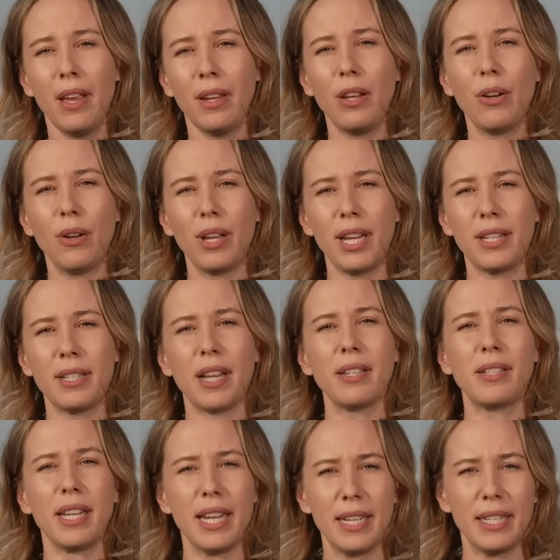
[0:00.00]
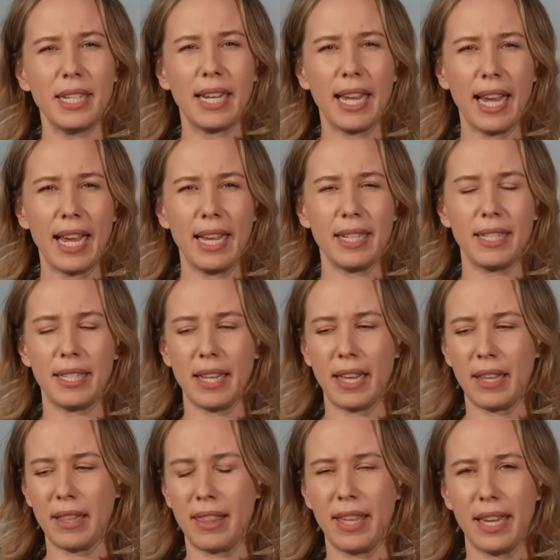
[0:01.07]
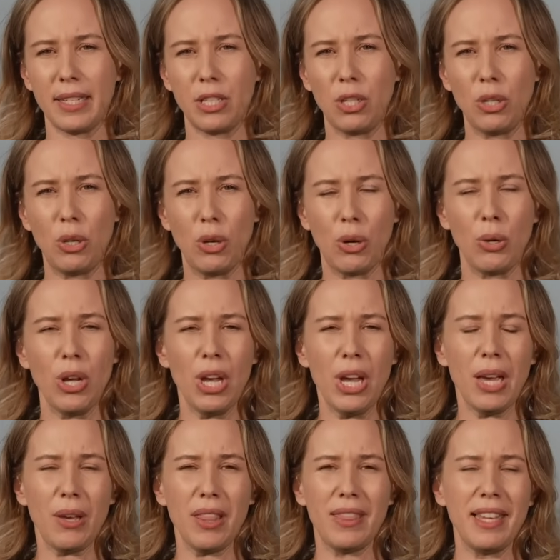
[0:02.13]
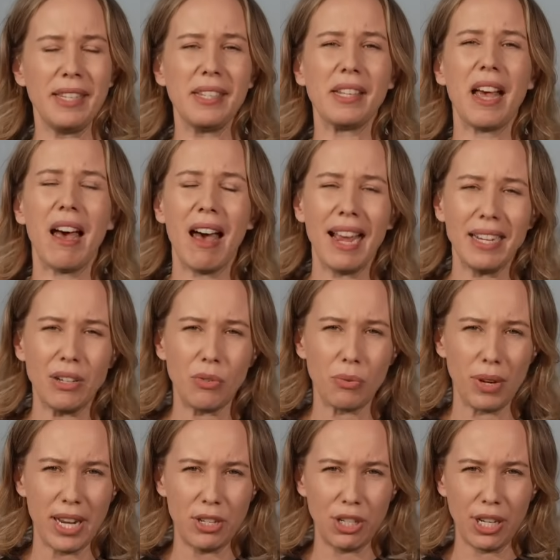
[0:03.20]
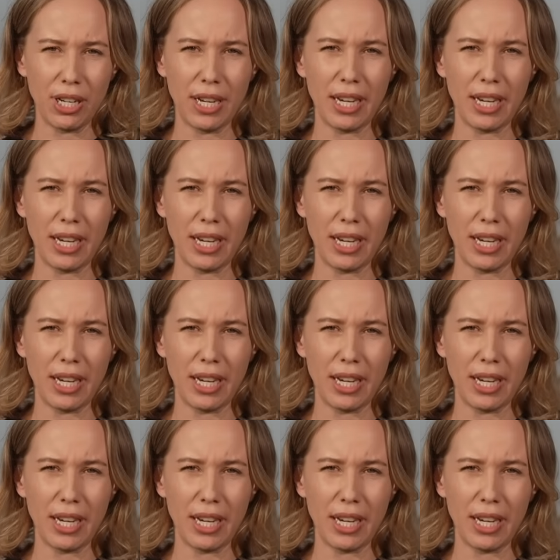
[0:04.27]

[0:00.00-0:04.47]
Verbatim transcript: you know, it does indicate uh, that, you know, this is a heightened region.